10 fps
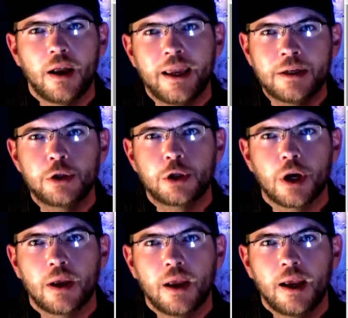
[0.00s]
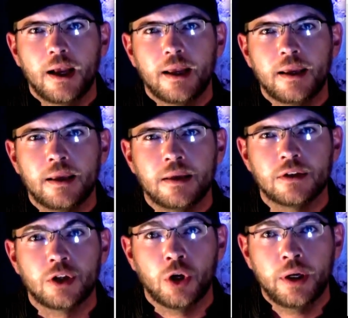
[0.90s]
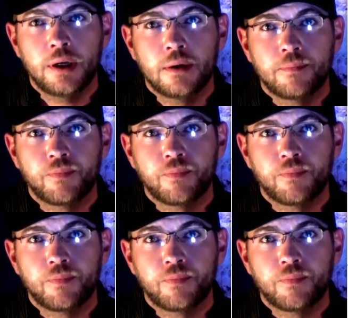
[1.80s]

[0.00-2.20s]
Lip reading: inch is good.